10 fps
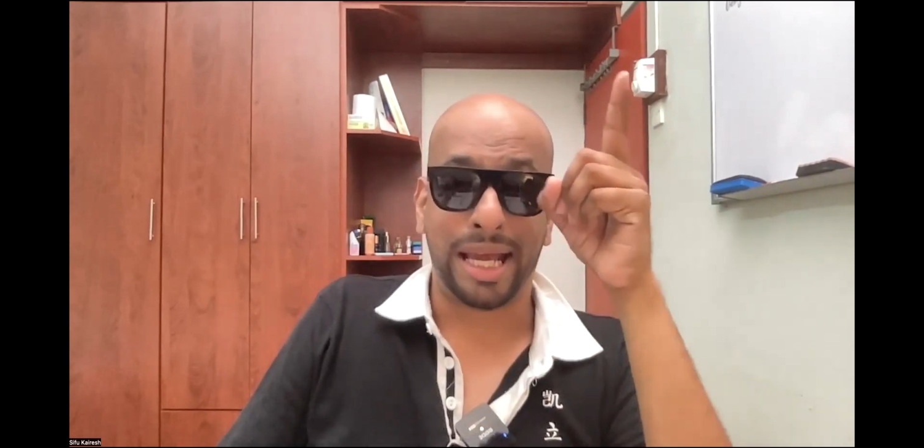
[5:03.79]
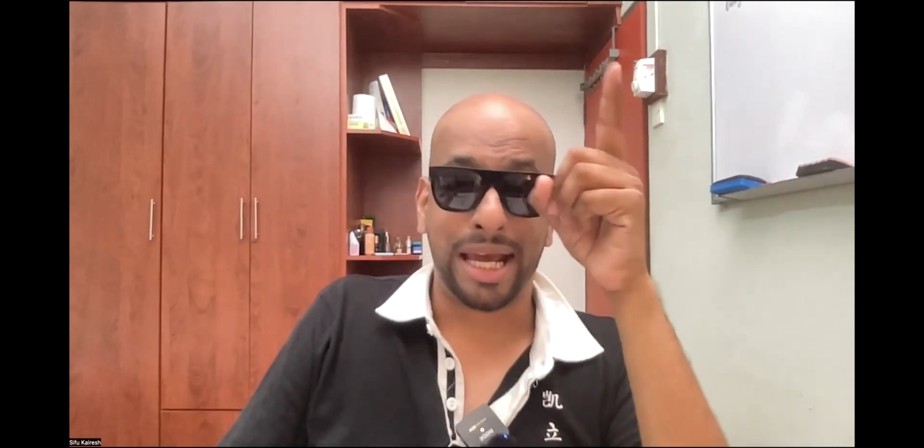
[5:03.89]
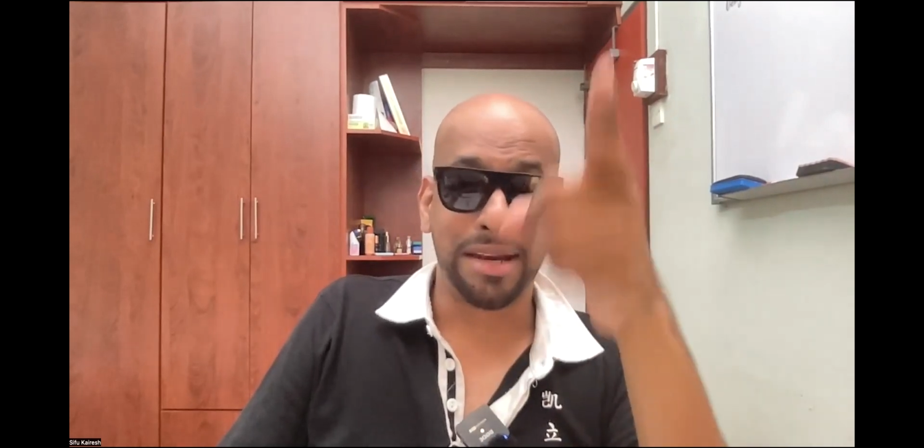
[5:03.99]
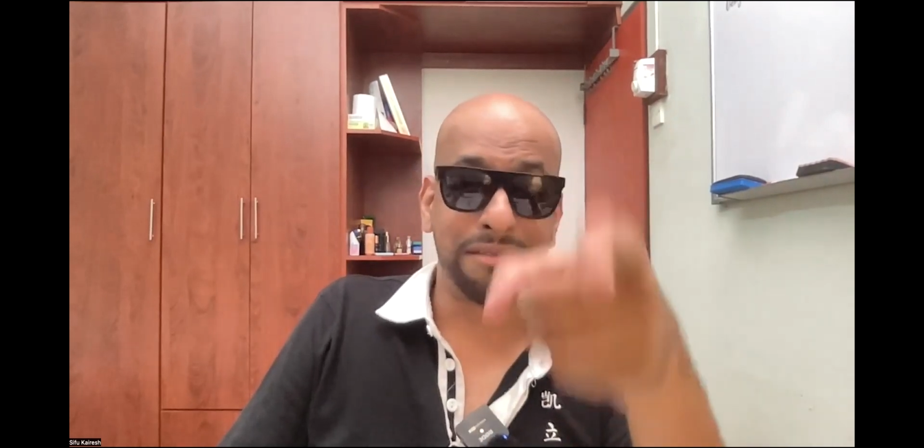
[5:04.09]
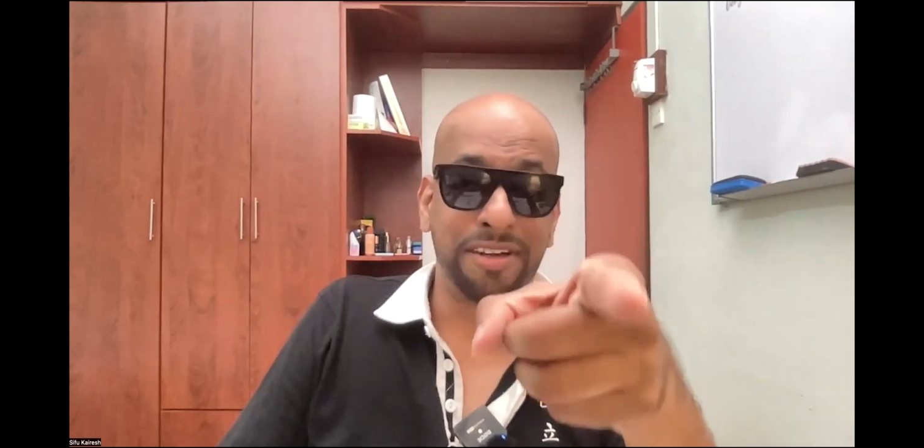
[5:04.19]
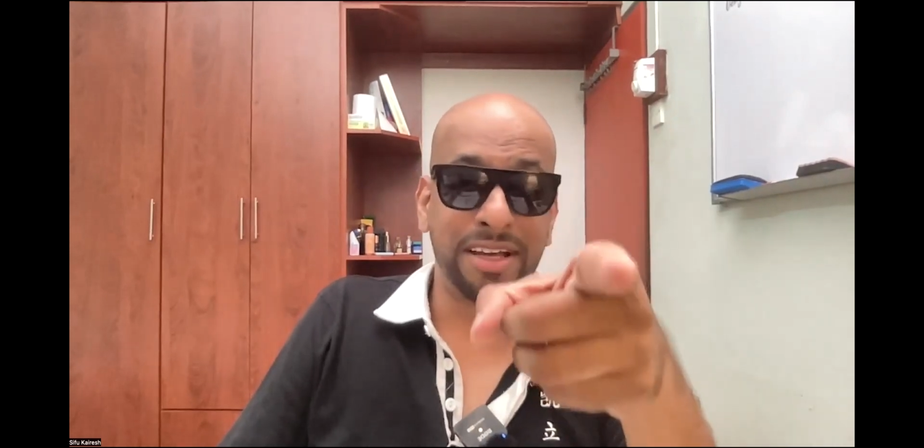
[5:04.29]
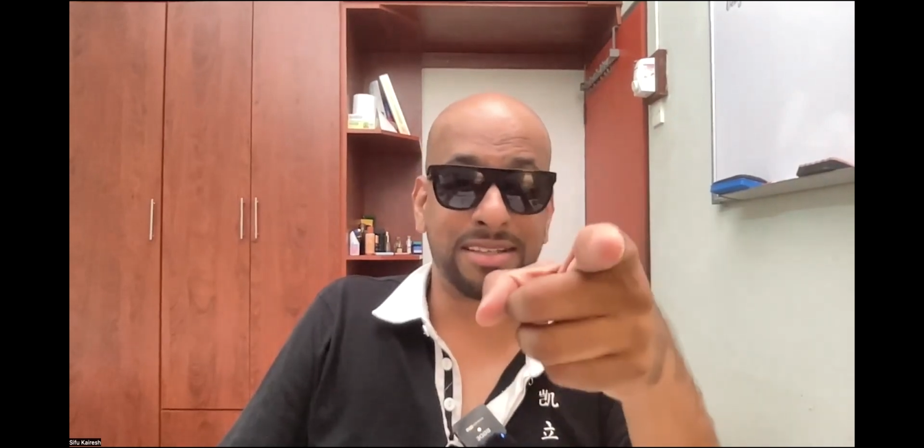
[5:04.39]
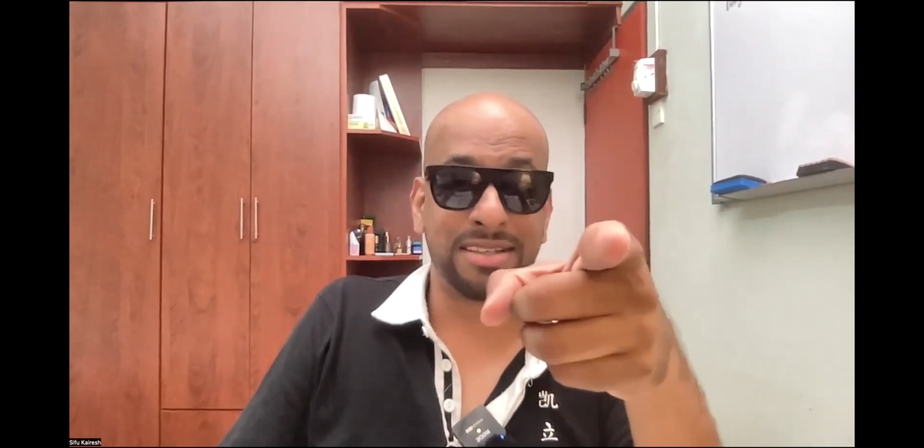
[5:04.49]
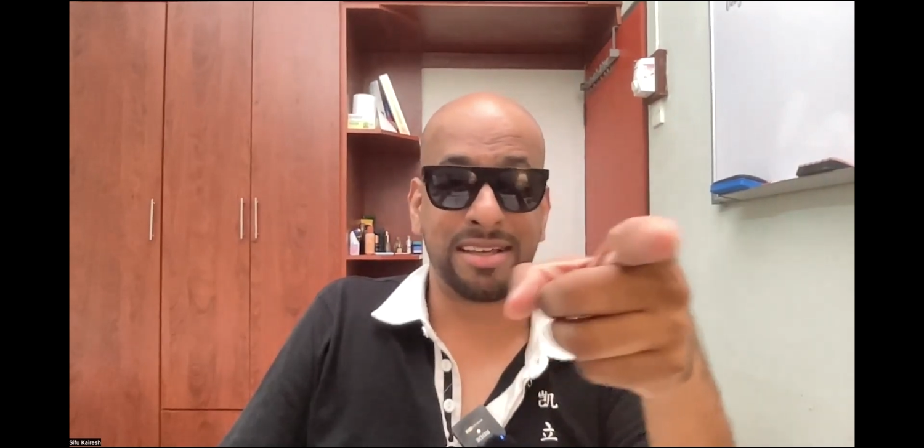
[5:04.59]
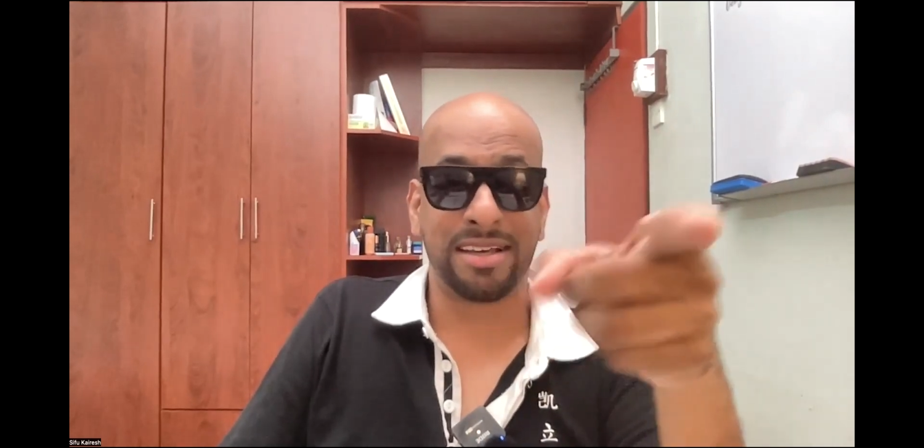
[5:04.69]
get it
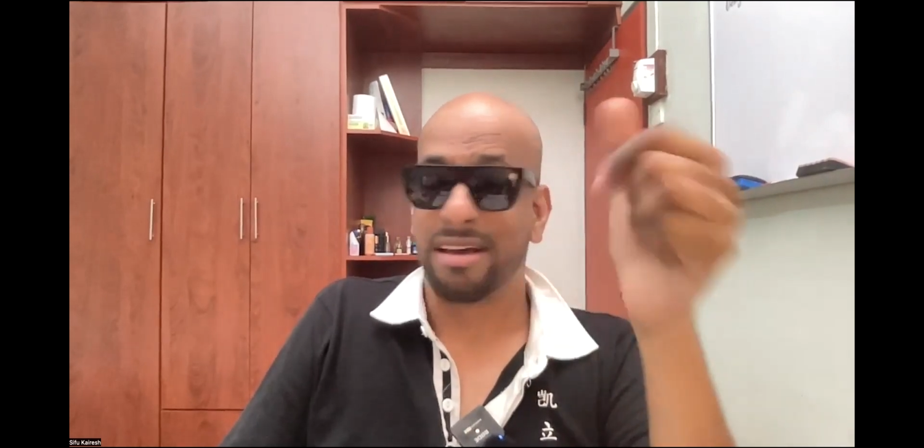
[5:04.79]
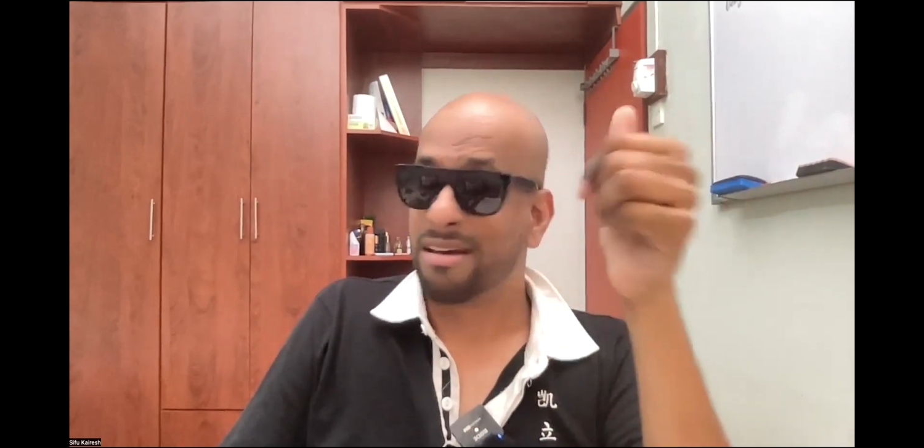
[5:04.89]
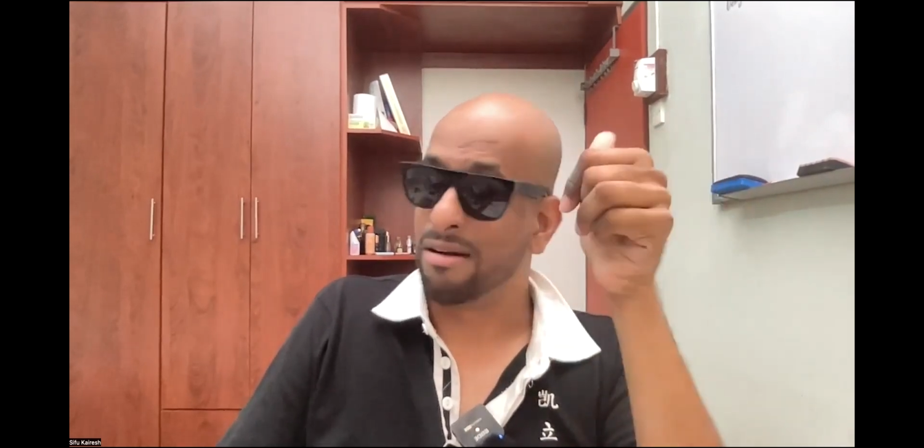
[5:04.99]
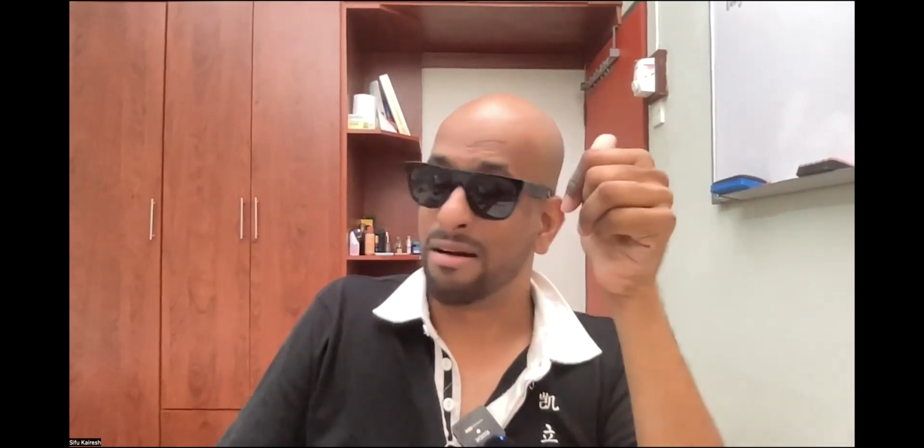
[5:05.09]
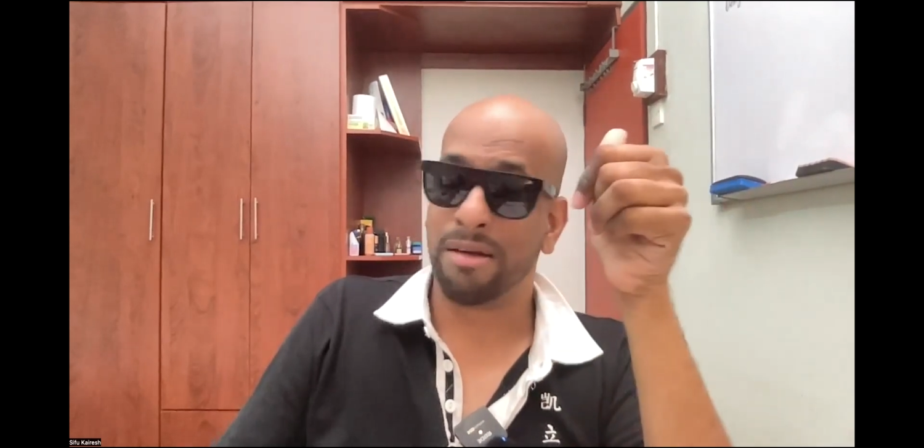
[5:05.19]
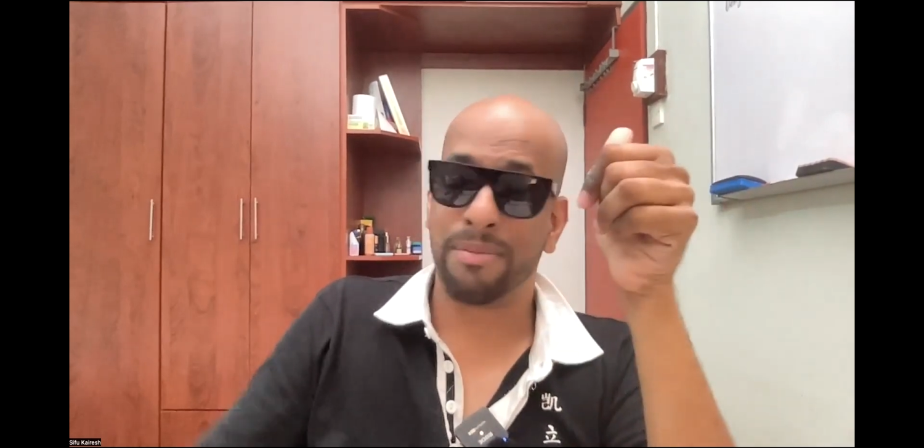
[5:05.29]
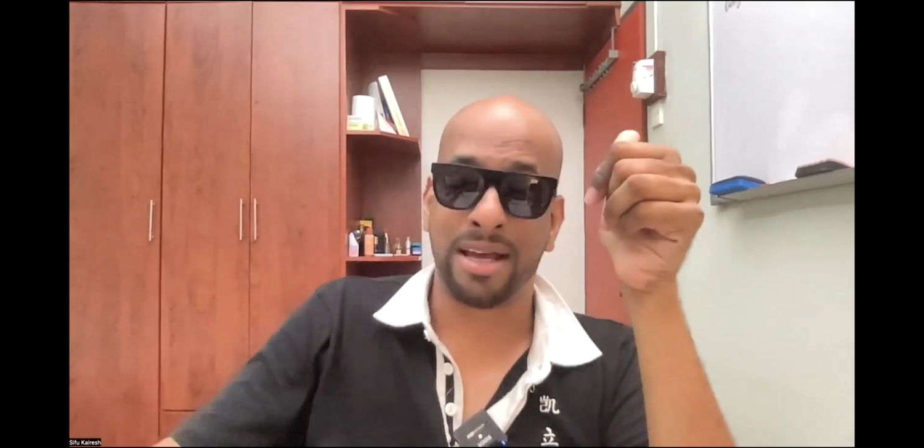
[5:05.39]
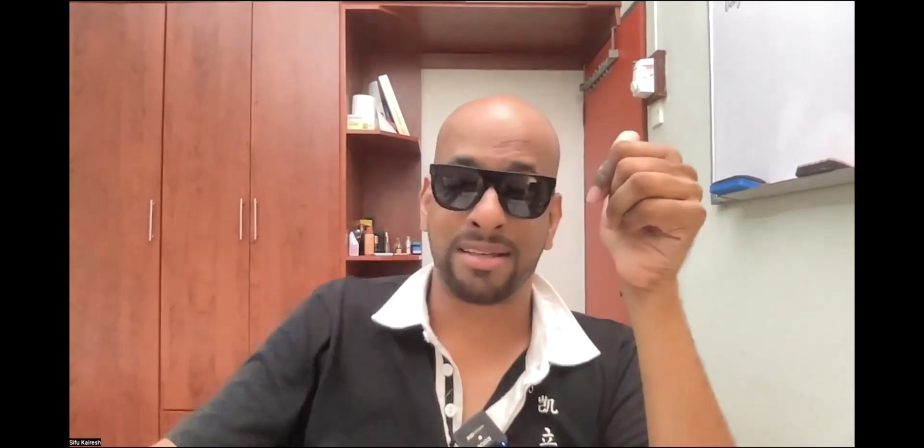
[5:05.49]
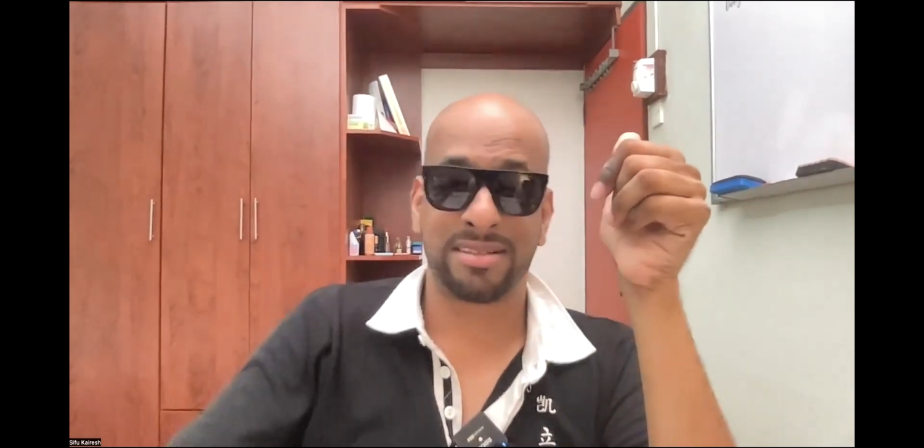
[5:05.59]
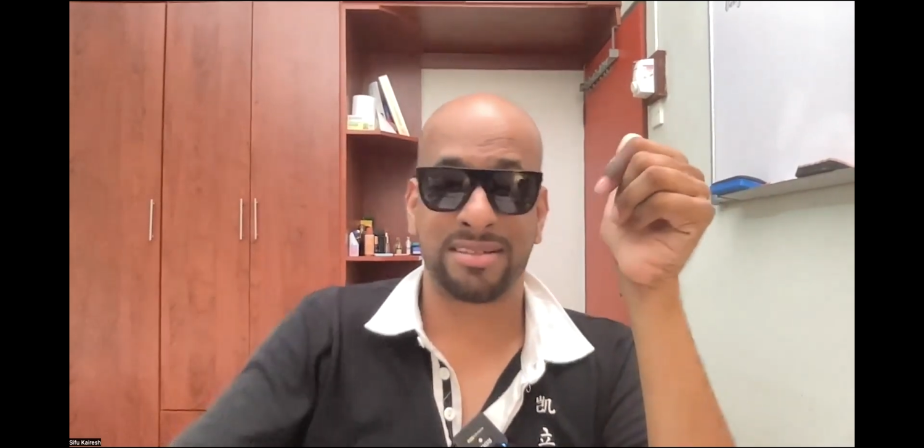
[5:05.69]
fixed. All the
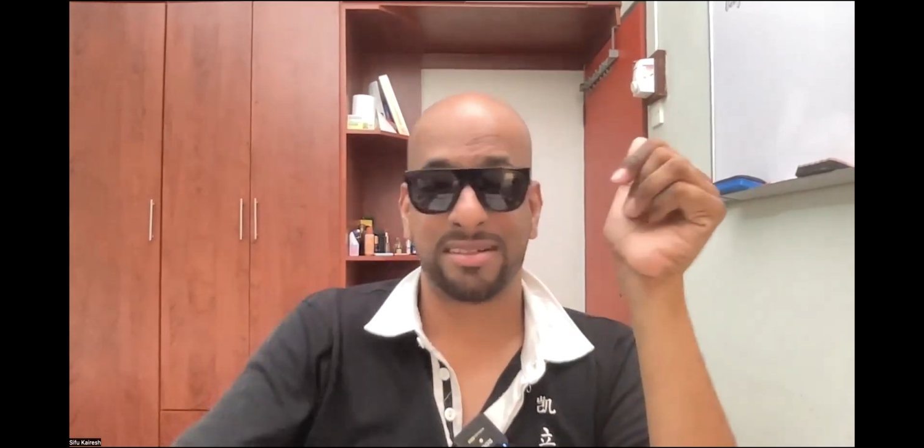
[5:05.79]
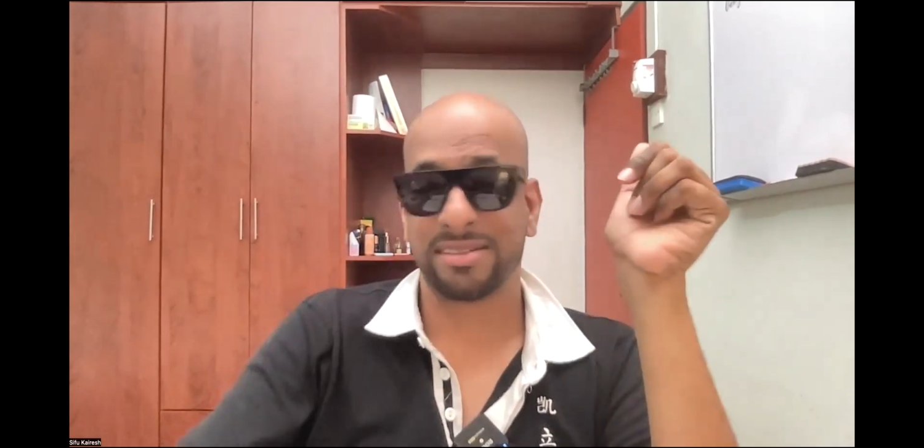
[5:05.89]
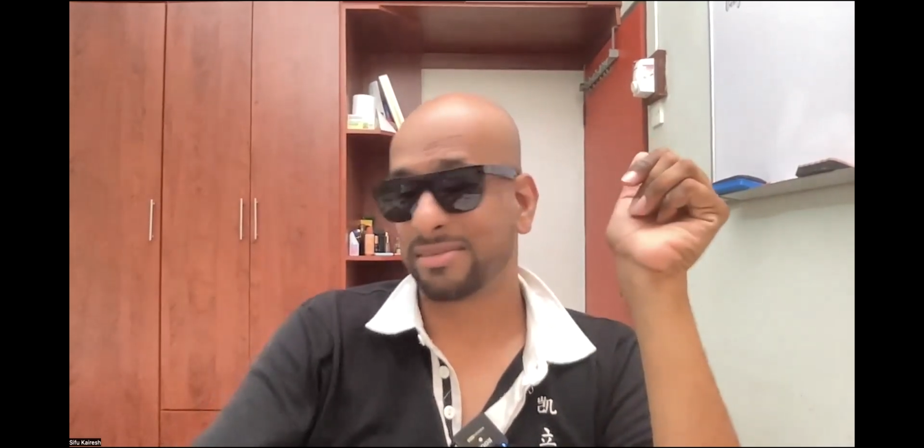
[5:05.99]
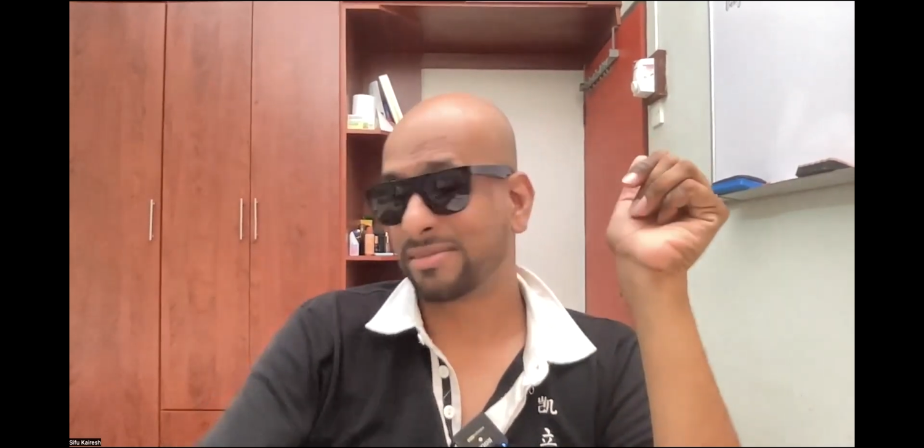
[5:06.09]
best.